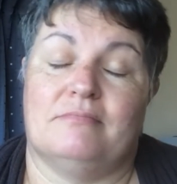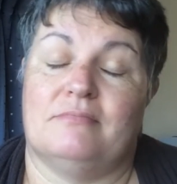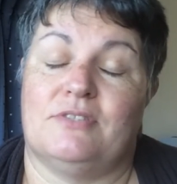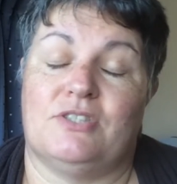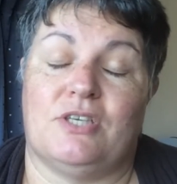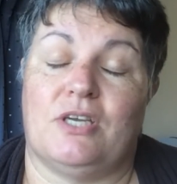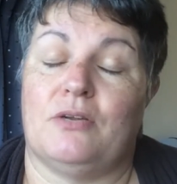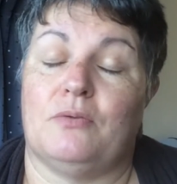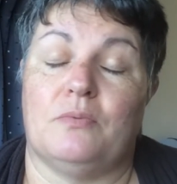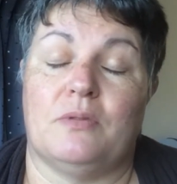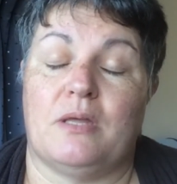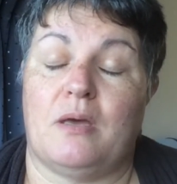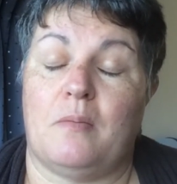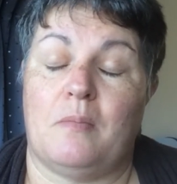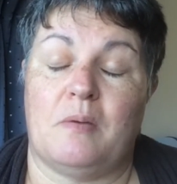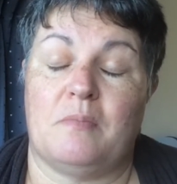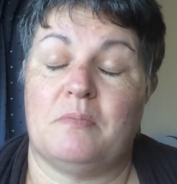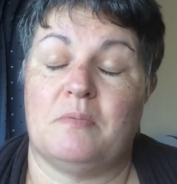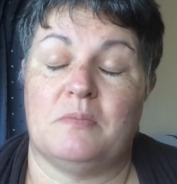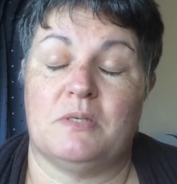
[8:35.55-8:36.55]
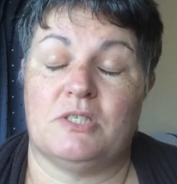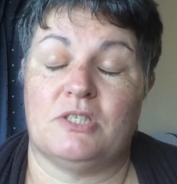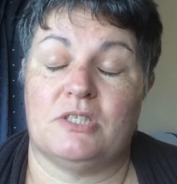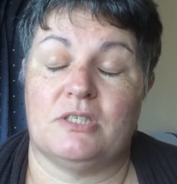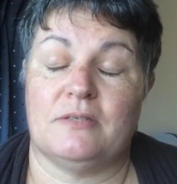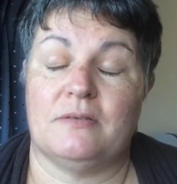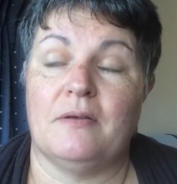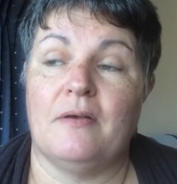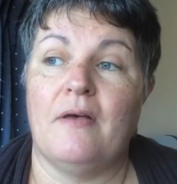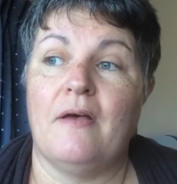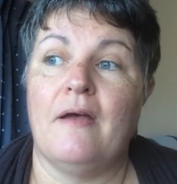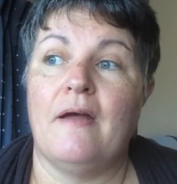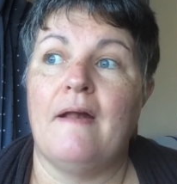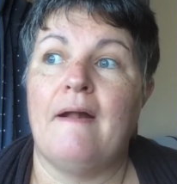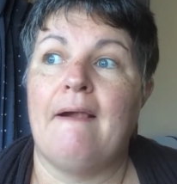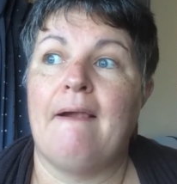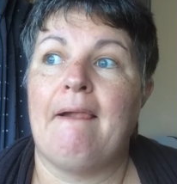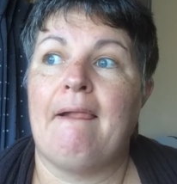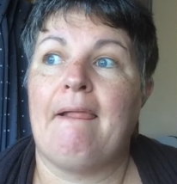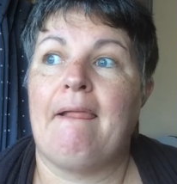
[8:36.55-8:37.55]
channel without my permission.
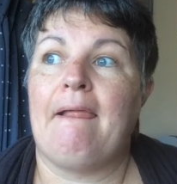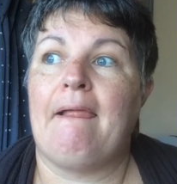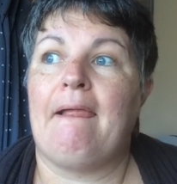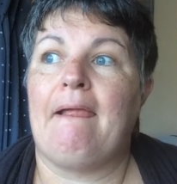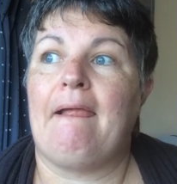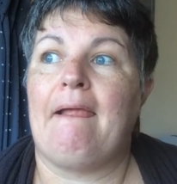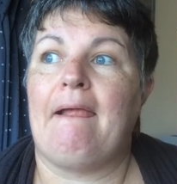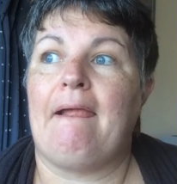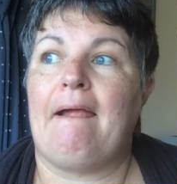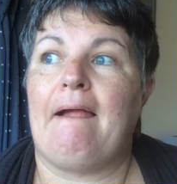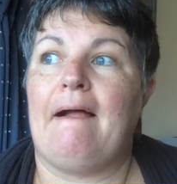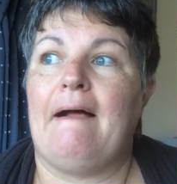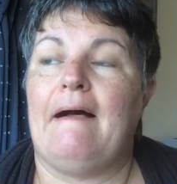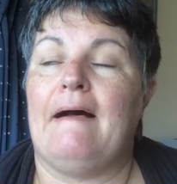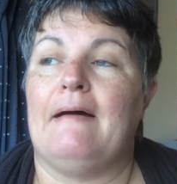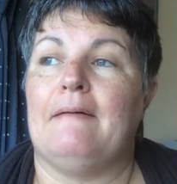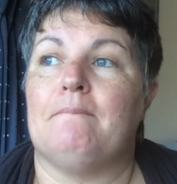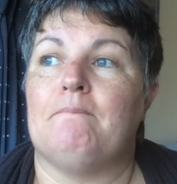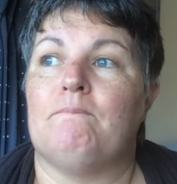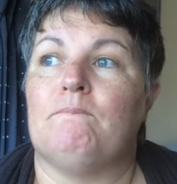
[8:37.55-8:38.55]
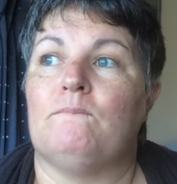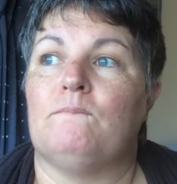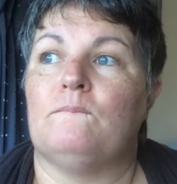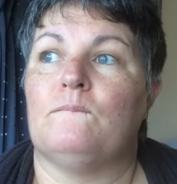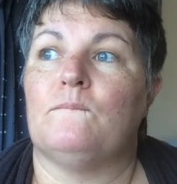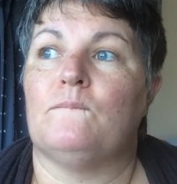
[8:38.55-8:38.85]
Um,